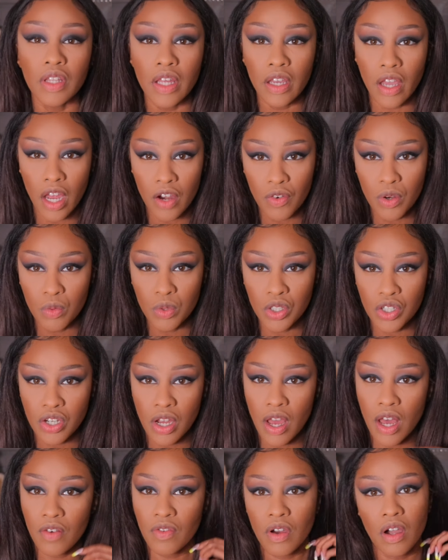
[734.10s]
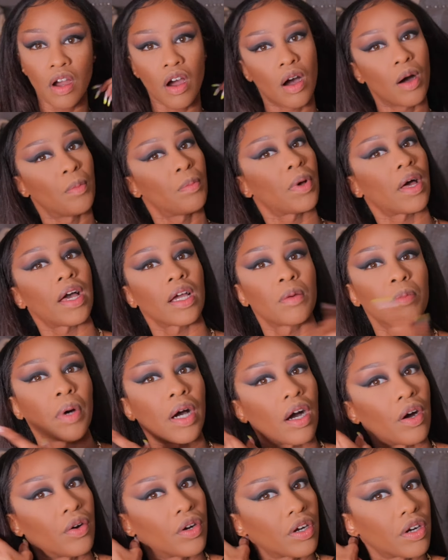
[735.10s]
like everyone should have a compact
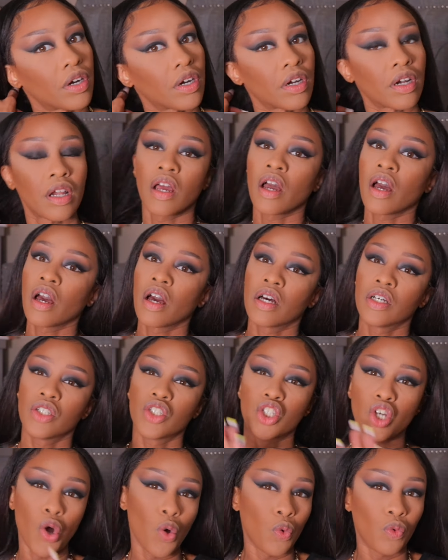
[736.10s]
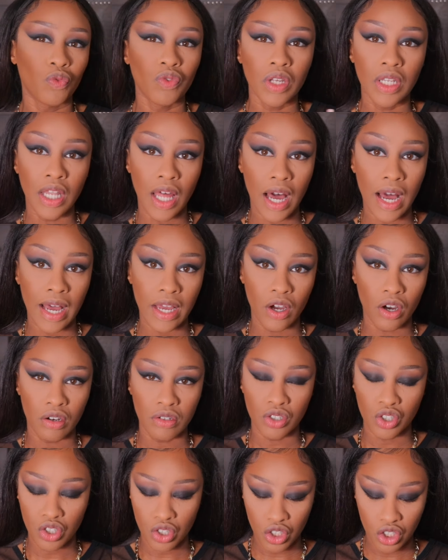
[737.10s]
powder. Don't rely on
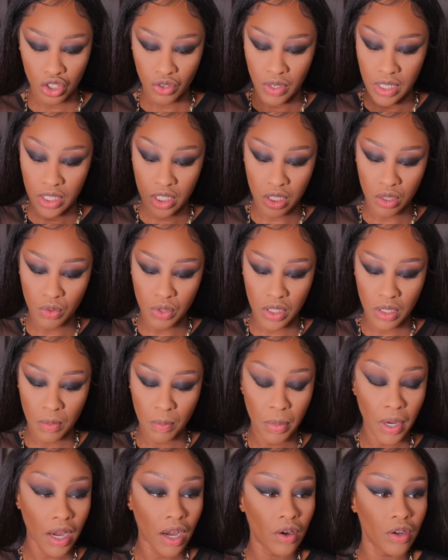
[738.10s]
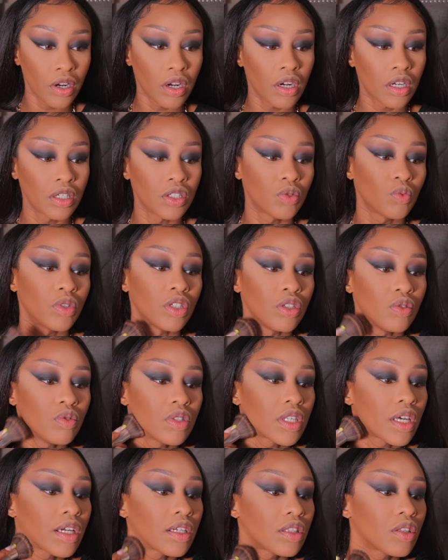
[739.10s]
just translucent powder, because when you
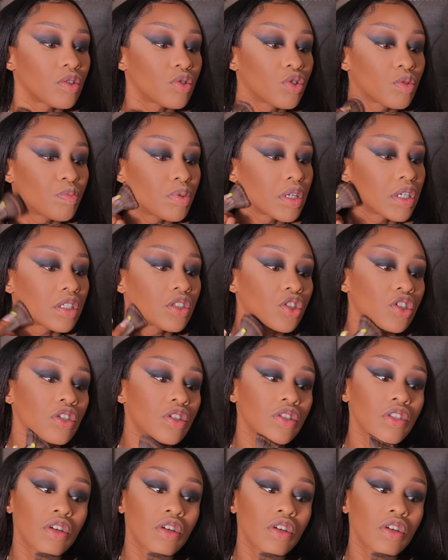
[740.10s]
take those pictures,